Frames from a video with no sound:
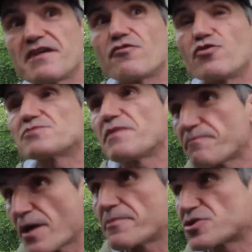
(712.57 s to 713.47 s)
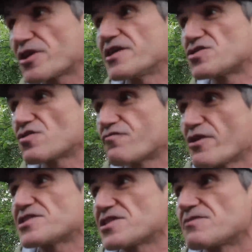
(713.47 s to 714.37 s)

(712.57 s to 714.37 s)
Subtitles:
They've always been perpetrators of racism.